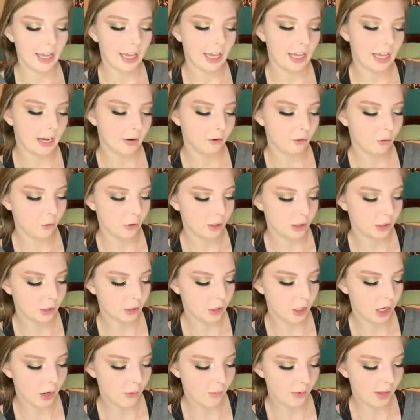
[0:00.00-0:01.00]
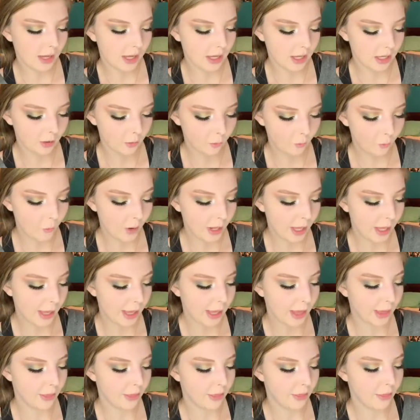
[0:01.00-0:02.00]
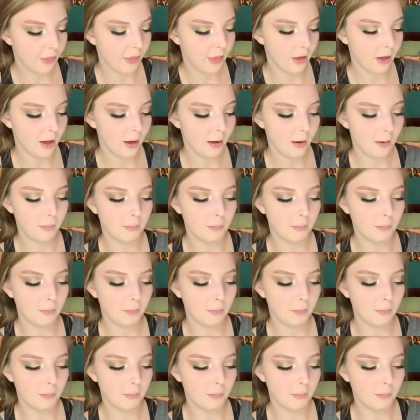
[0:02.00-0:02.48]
And I'm going to go in with the